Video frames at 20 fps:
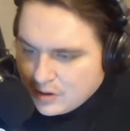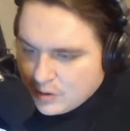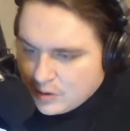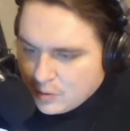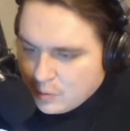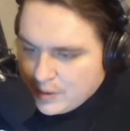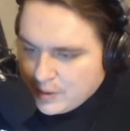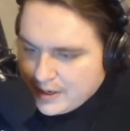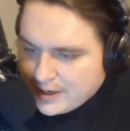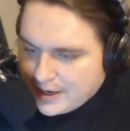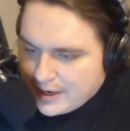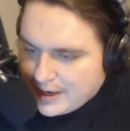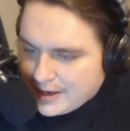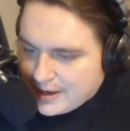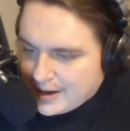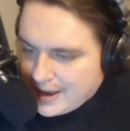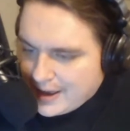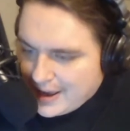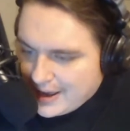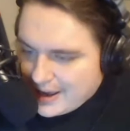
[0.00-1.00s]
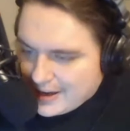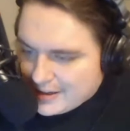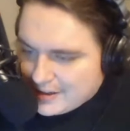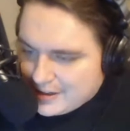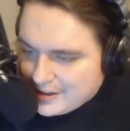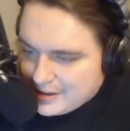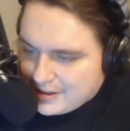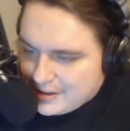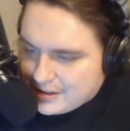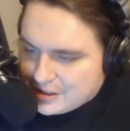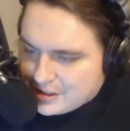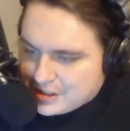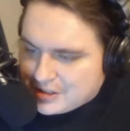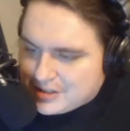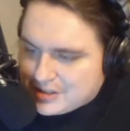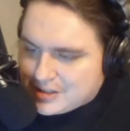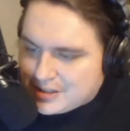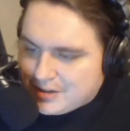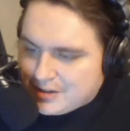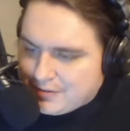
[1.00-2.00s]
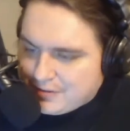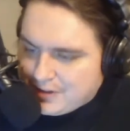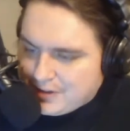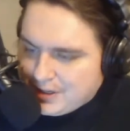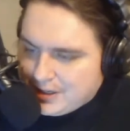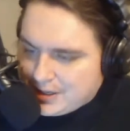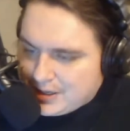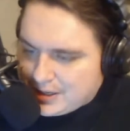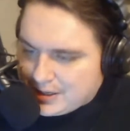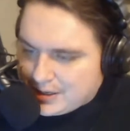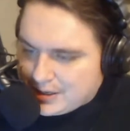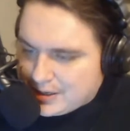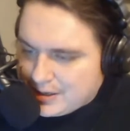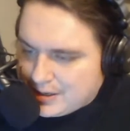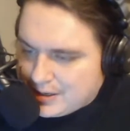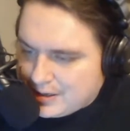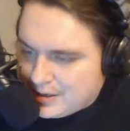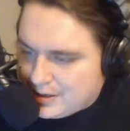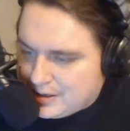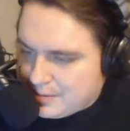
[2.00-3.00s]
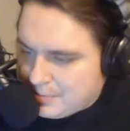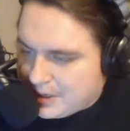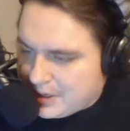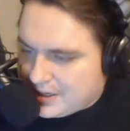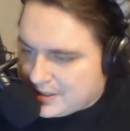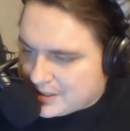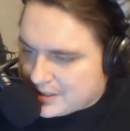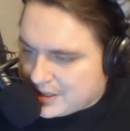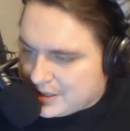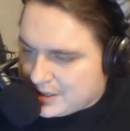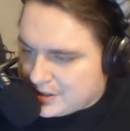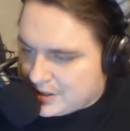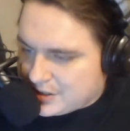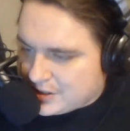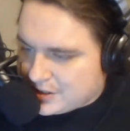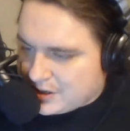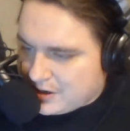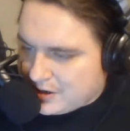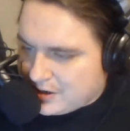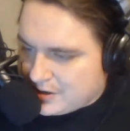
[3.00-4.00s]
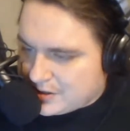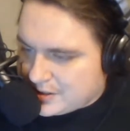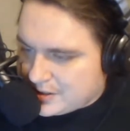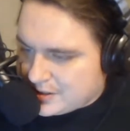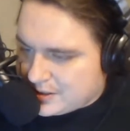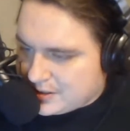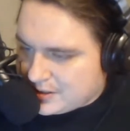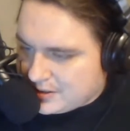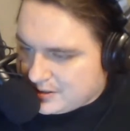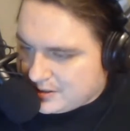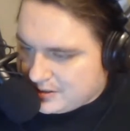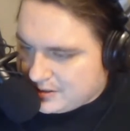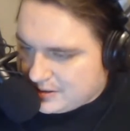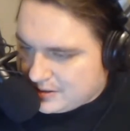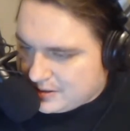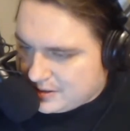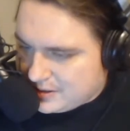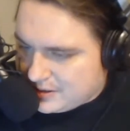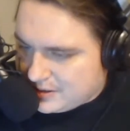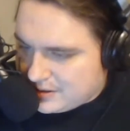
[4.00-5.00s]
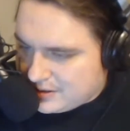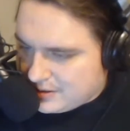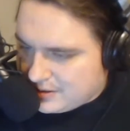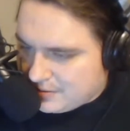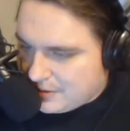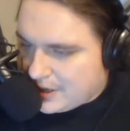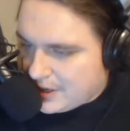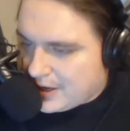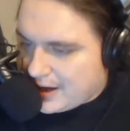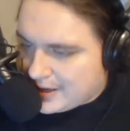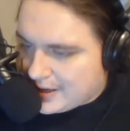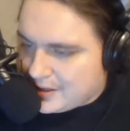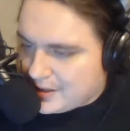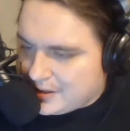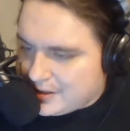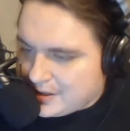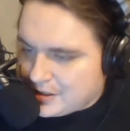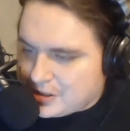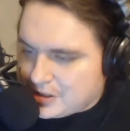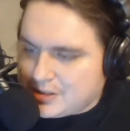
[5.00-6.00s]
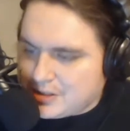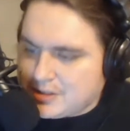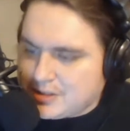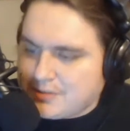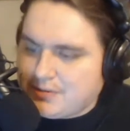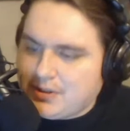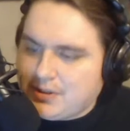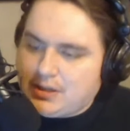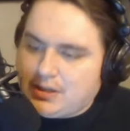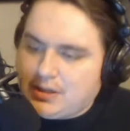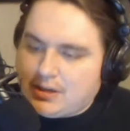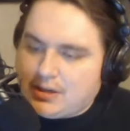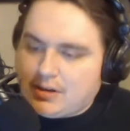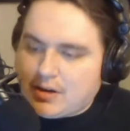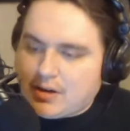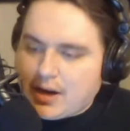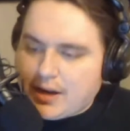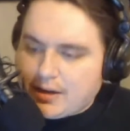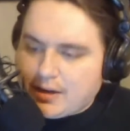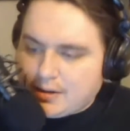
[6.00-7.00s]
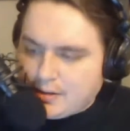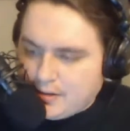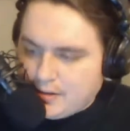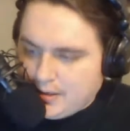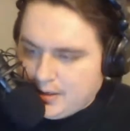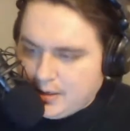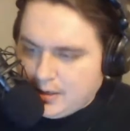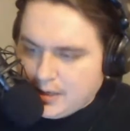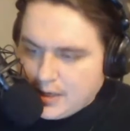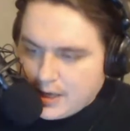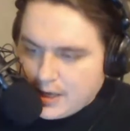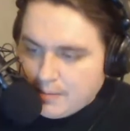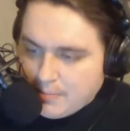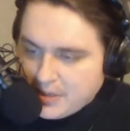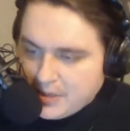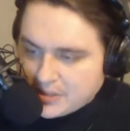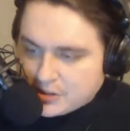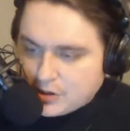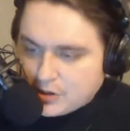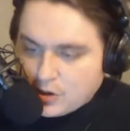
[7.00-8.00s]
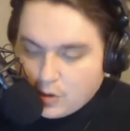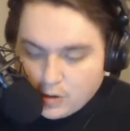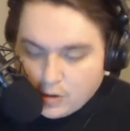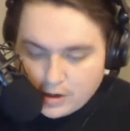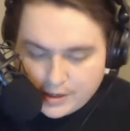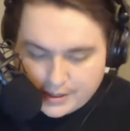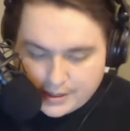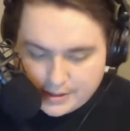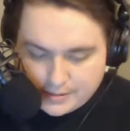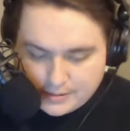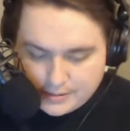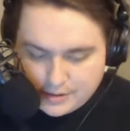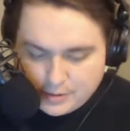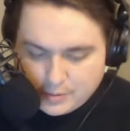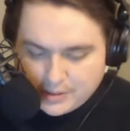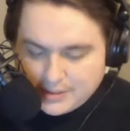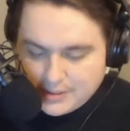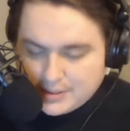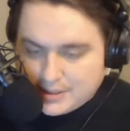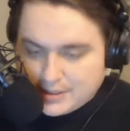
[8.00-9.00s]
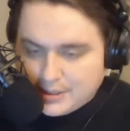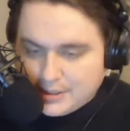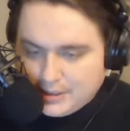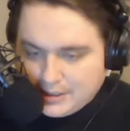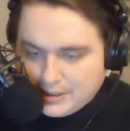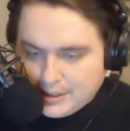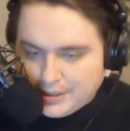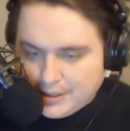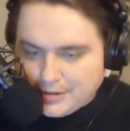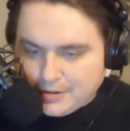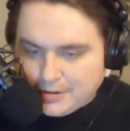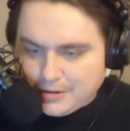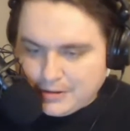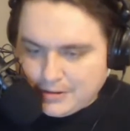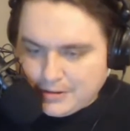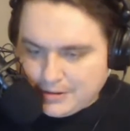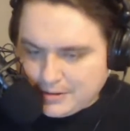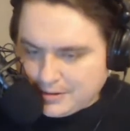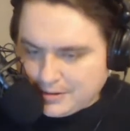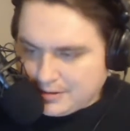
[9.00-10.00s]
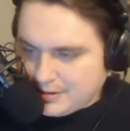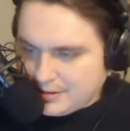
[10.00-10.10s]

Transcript: we can add conditions if needed, but his concerns, we can add conditions if needed, right? And Ms. Gordon, who is the legal